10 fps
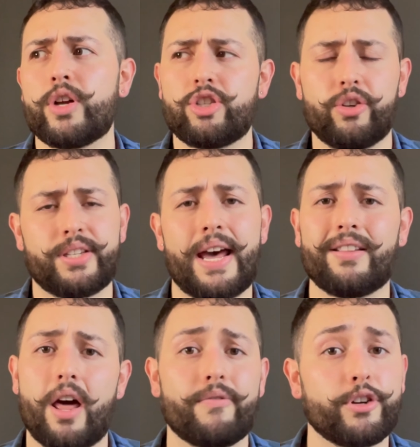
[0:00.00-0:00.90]
which looks had a
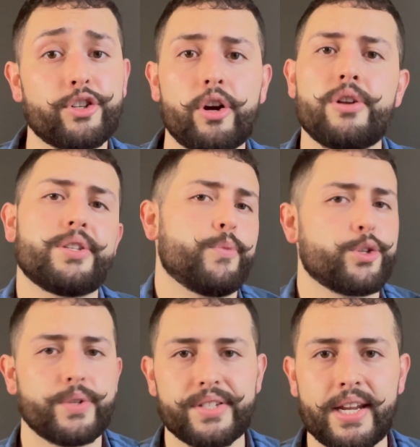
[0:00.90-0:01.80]
lot of returns and
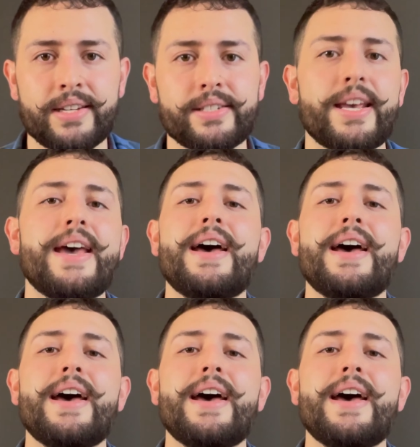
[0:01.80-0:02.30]
which ones didn't,